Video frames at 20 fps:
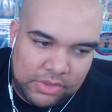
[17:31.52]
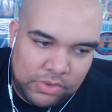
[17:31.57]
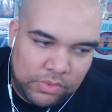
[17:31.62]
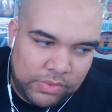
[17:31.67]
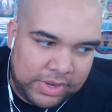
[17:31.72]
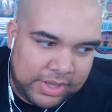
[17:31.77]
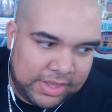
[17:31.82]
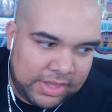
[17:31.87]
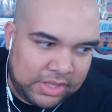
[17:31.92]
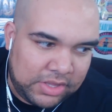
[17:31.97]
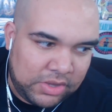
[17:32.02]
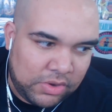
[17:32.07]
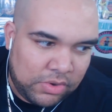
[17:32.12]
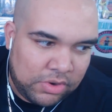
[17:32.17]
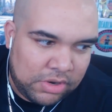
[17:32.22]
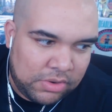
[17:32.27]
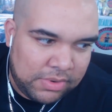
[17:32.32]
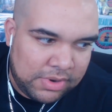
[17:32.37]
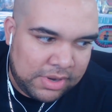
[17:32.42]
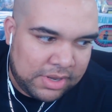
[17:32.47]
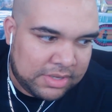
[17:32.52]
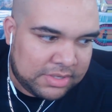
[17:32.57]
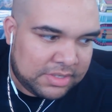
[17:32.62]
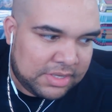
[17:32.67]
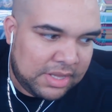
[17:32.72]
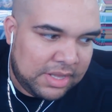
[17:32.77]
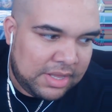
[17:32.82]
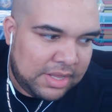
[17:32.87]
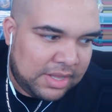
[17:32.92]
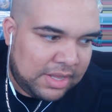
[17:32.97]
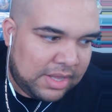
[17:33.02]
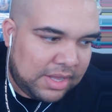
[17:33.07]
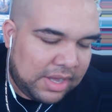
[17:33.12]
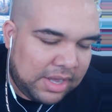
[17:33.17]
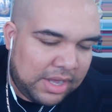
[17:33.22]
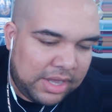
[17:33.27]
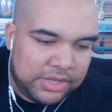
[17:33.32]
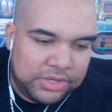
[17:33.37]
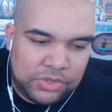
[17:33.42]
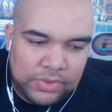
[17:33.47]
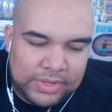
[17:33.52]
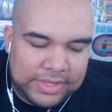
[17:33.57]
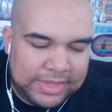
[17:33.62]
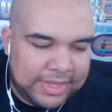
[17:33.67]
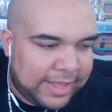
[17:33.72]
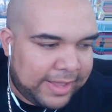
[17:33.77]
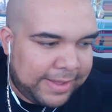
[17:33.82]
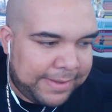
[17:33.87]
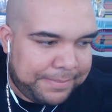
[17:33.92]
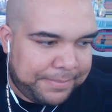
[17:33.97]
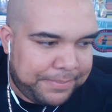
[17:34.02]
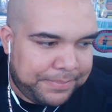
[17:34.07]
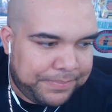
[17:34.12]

the way that the order was. I enjoyed that.